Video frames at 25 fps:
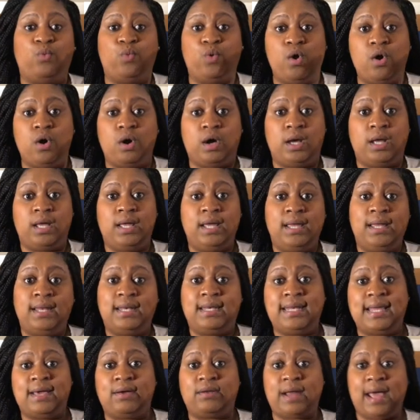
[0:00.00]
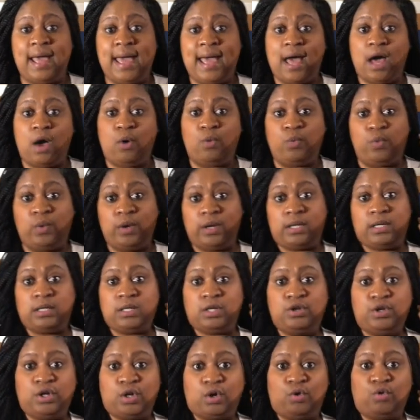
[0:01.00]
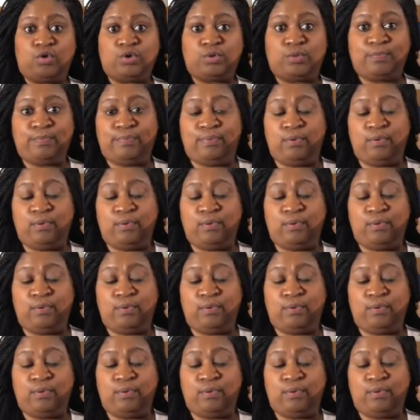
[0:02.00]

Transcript: walk down the aisle with, you know,